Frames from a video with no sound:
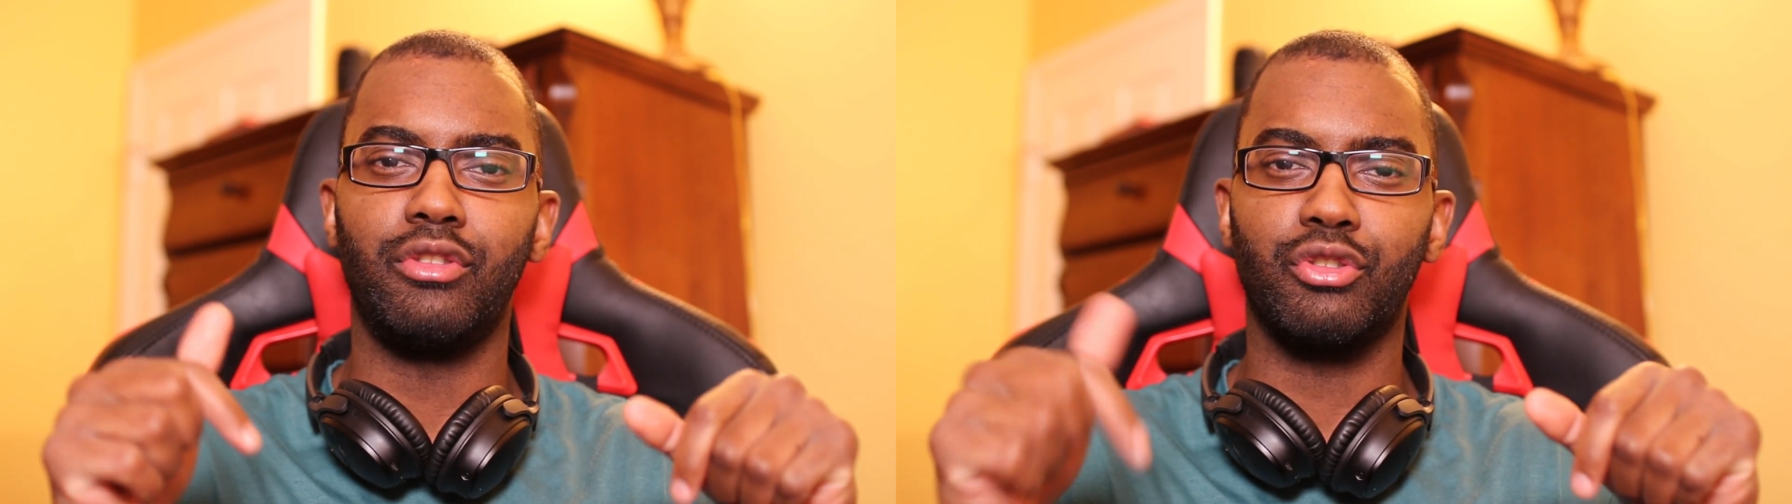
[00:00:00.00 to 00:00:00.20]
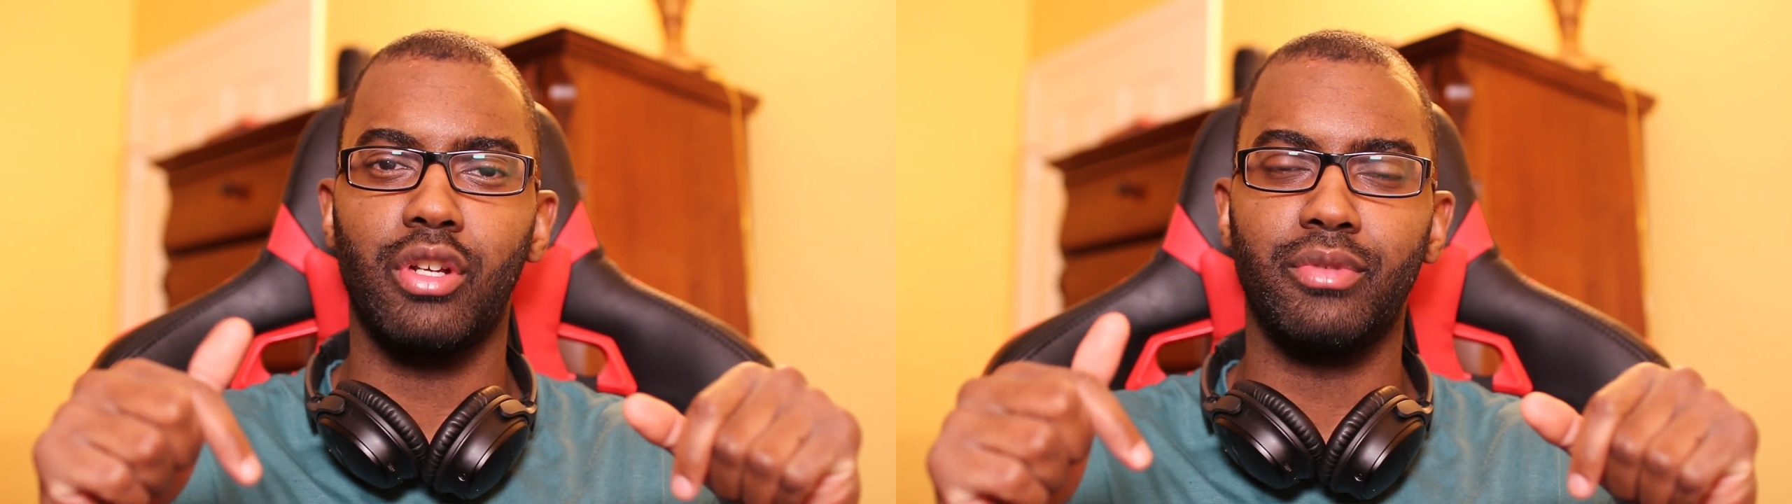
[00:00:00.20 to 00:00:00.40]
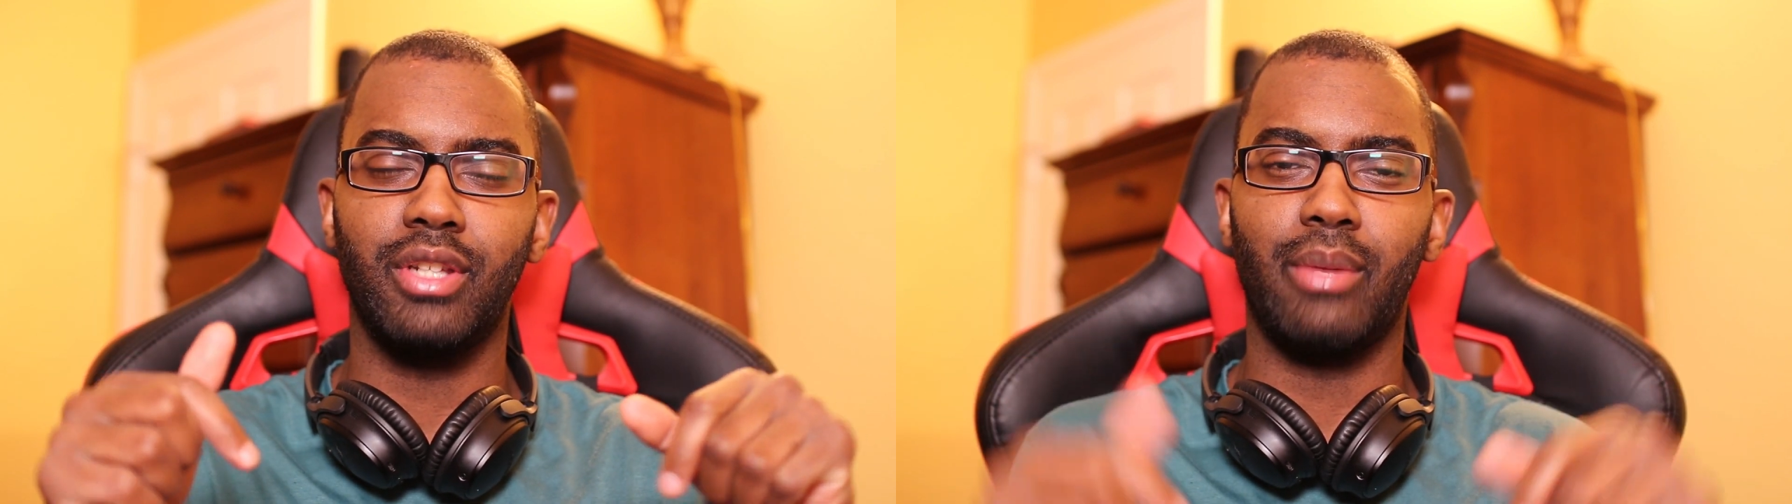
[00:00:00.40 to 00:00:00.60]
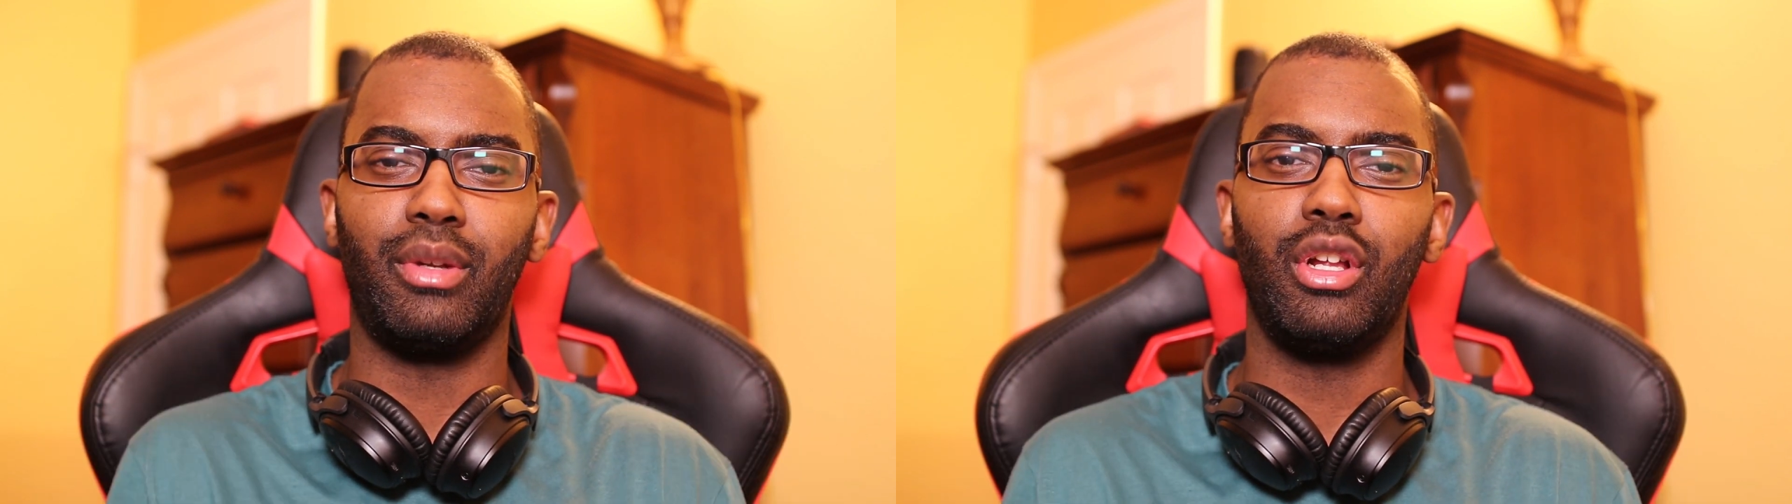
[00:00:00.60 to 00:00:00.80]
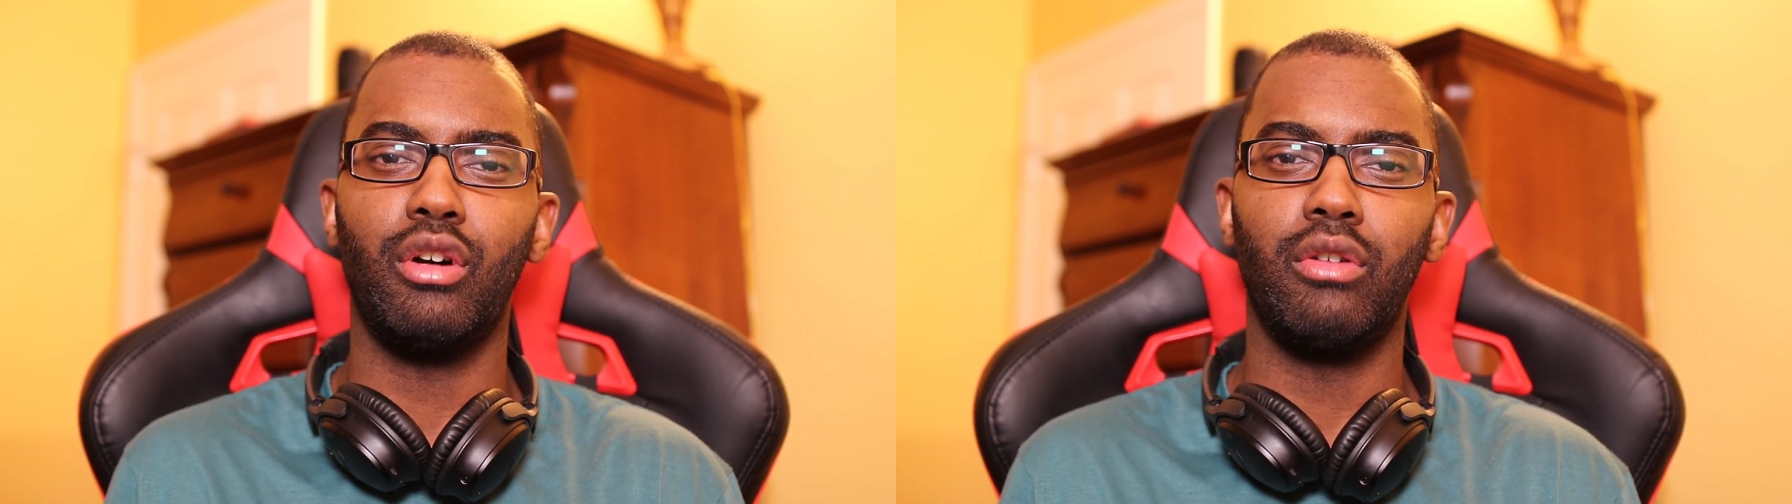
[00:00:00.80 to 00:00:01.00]
description down
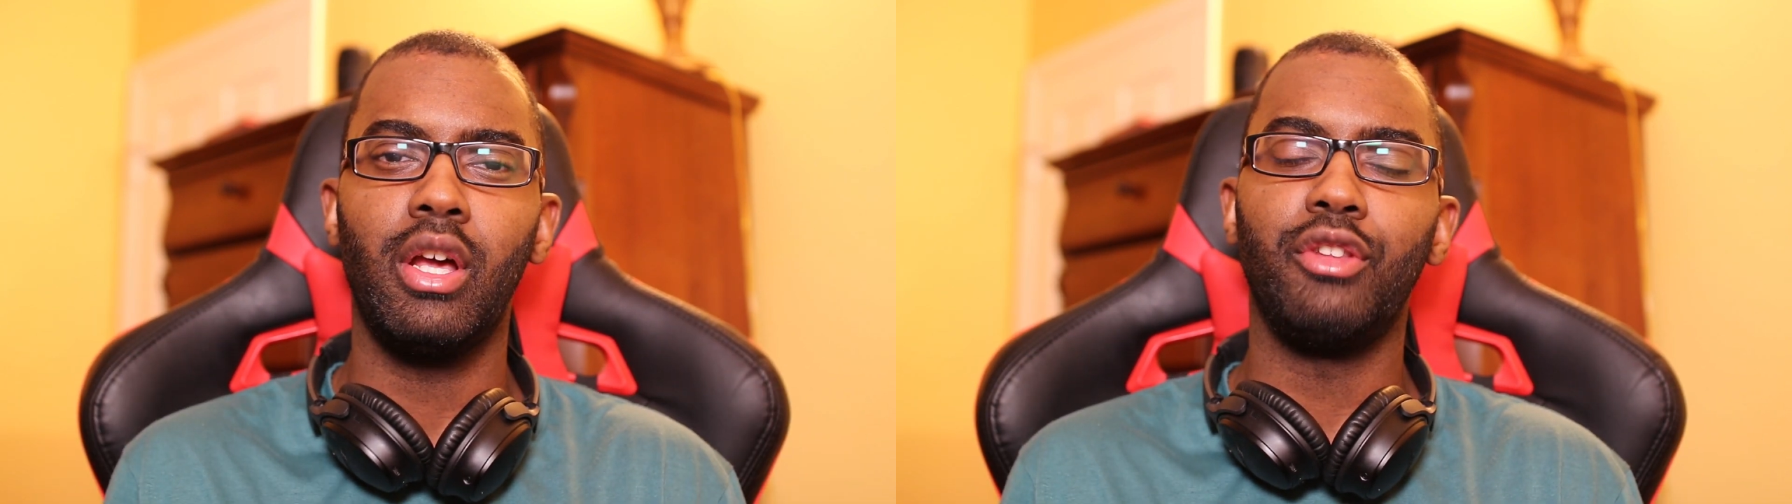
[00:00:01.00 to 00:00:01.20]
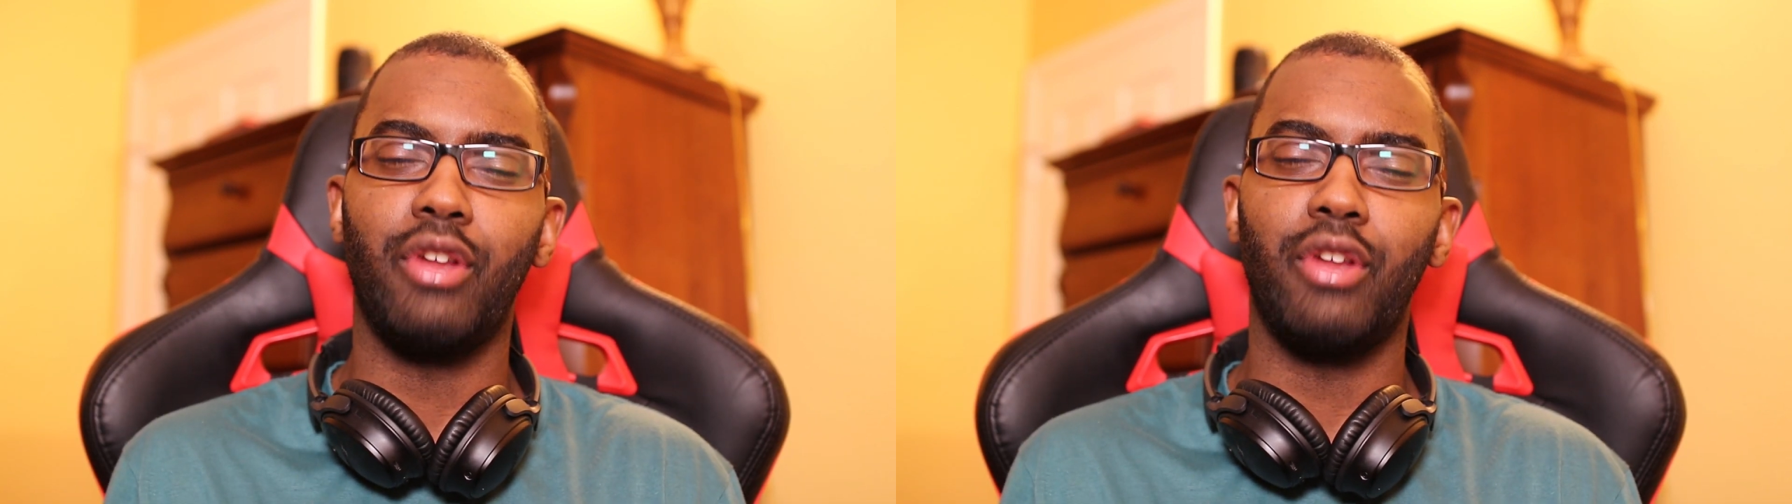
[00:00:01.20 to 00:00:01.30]
below